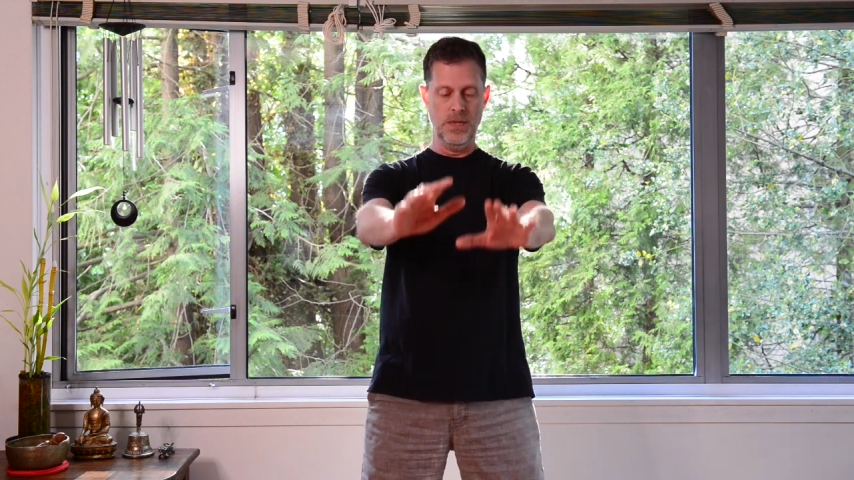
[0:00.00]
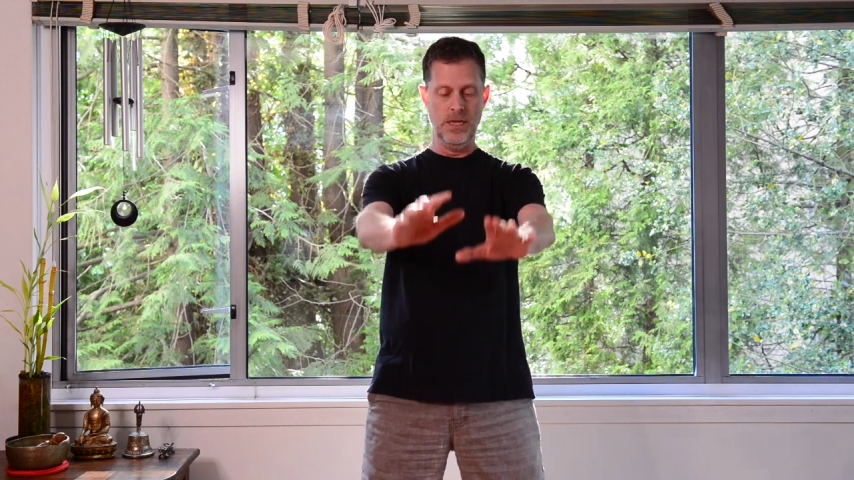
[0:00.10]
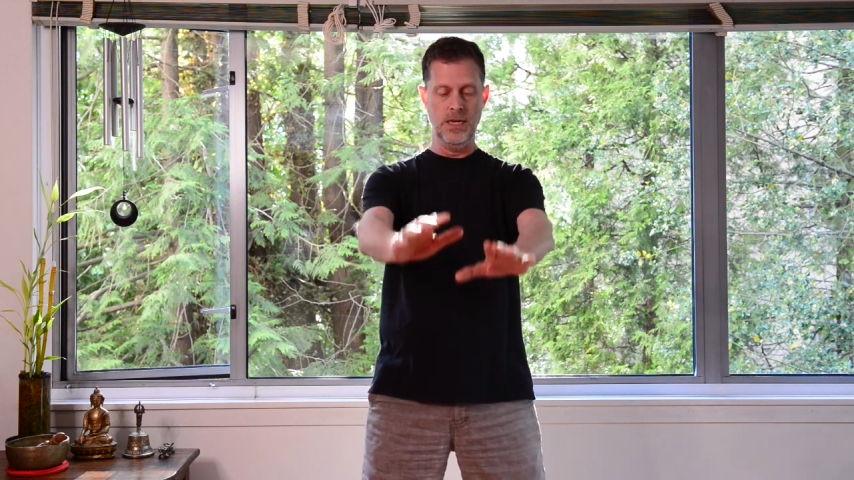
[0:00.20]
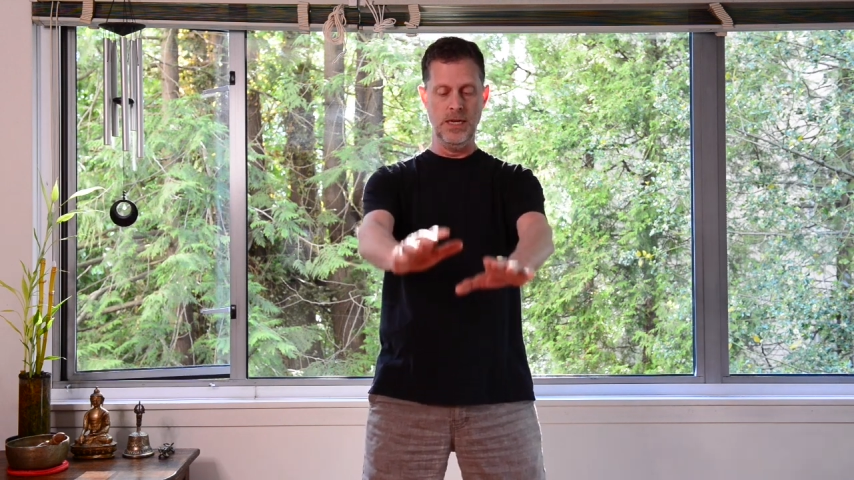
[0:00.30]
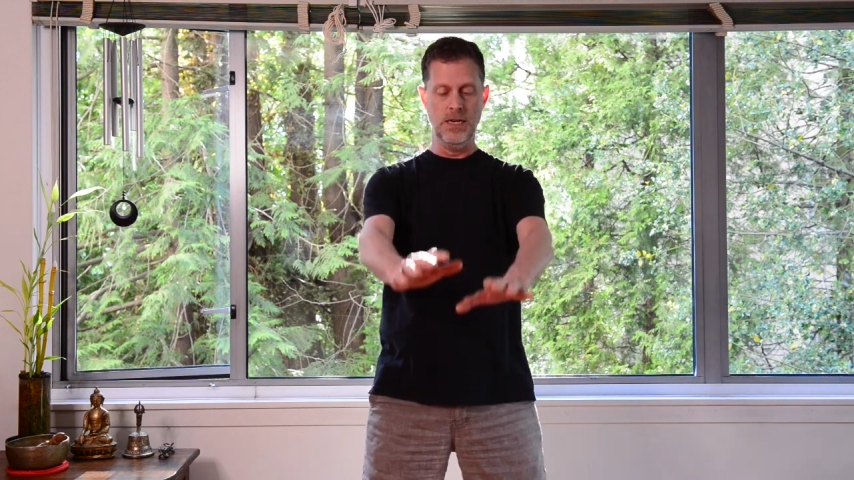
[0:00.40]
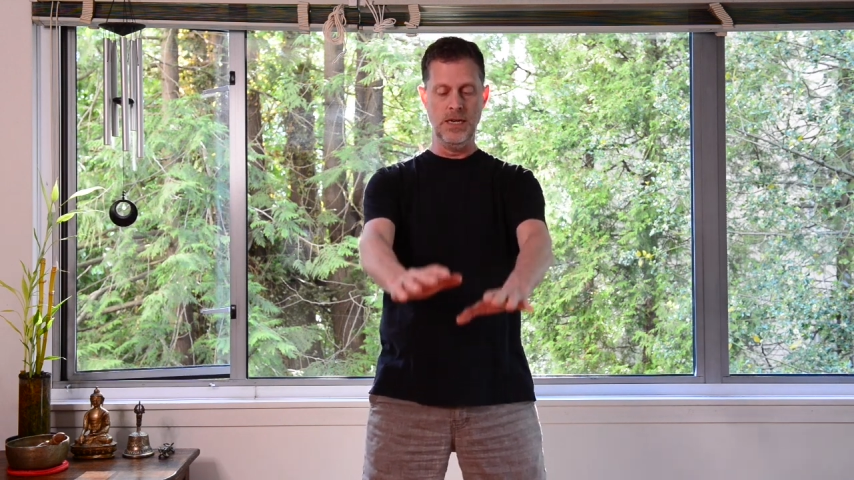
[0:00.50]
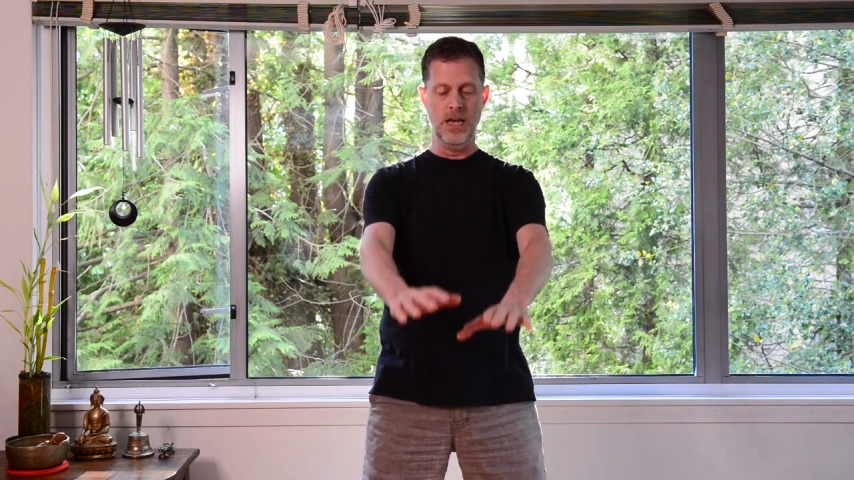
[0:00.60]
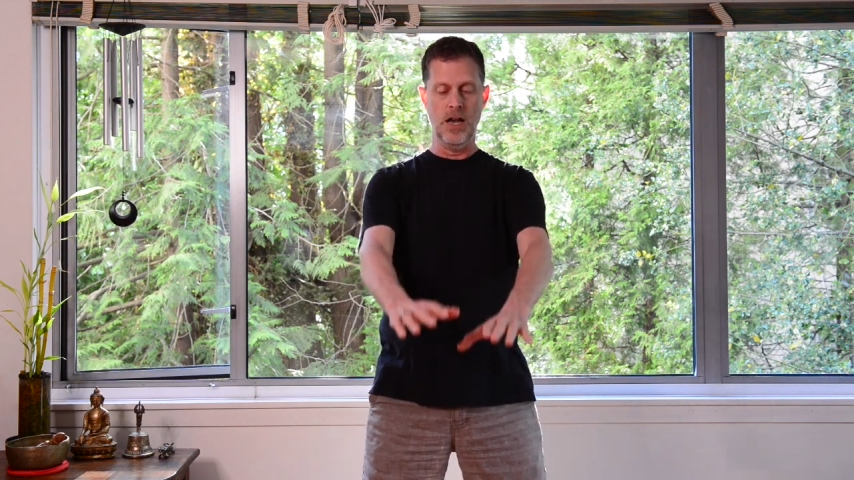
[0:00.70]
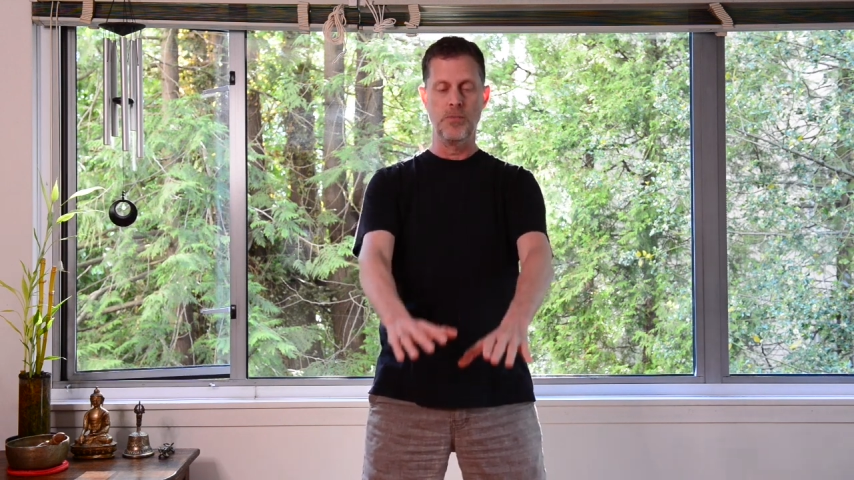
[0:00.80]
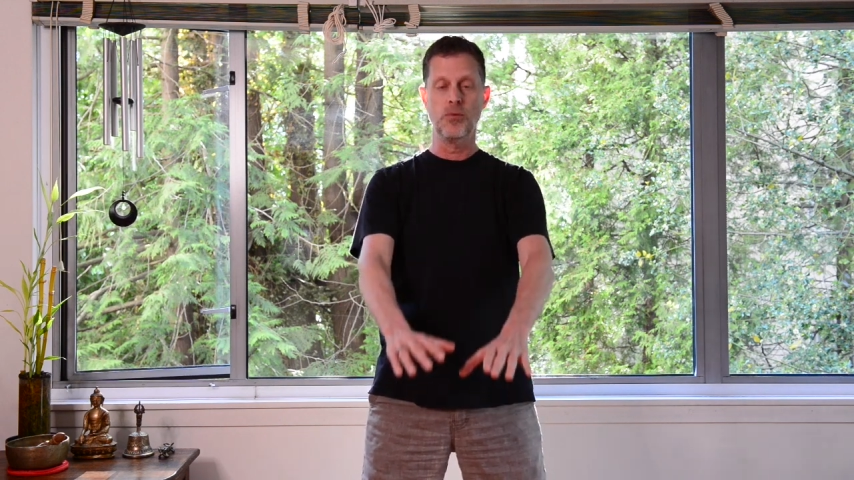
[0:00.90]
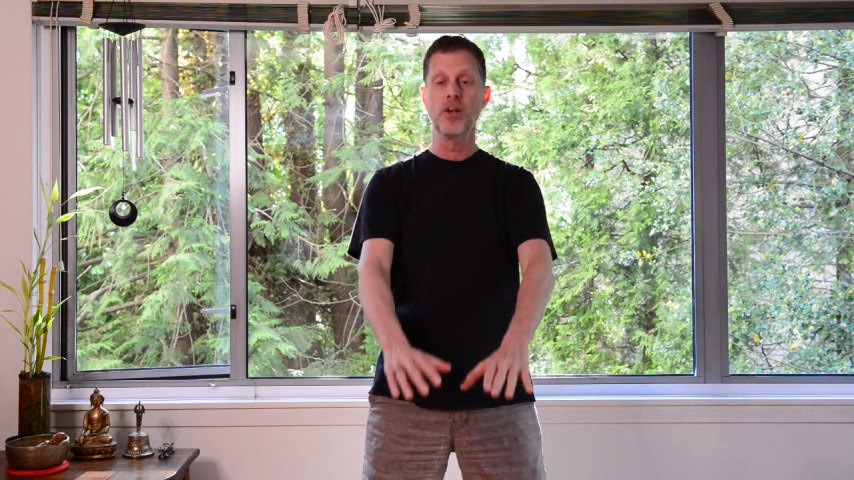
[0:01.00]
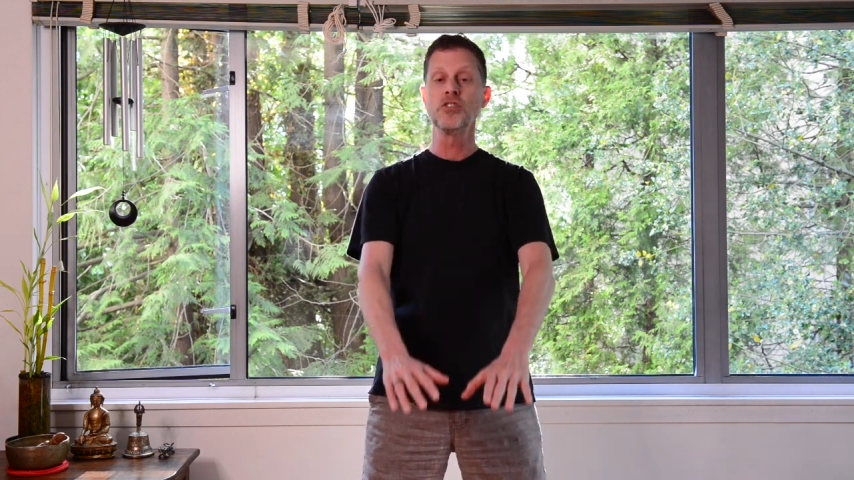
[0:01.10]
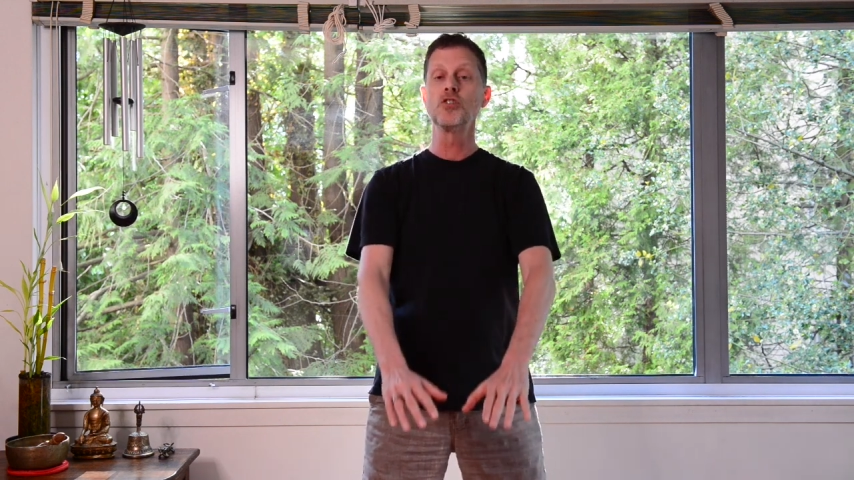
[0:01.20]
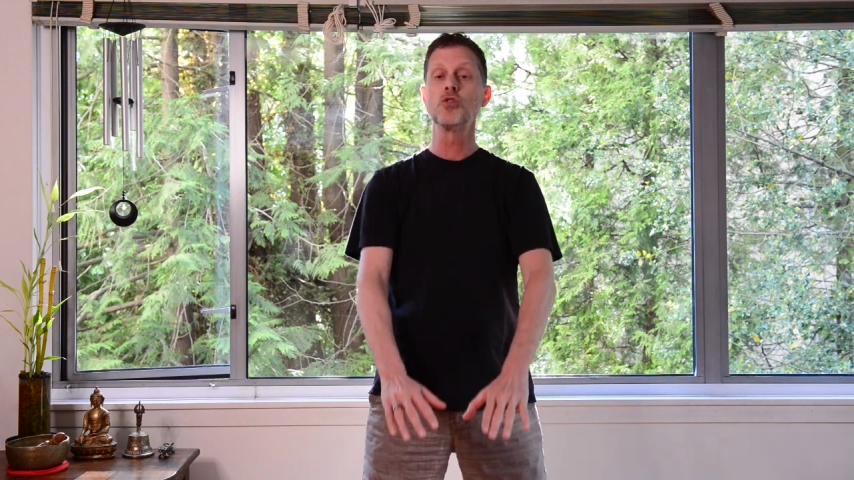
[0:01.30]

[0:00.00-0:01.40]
Inhale, press it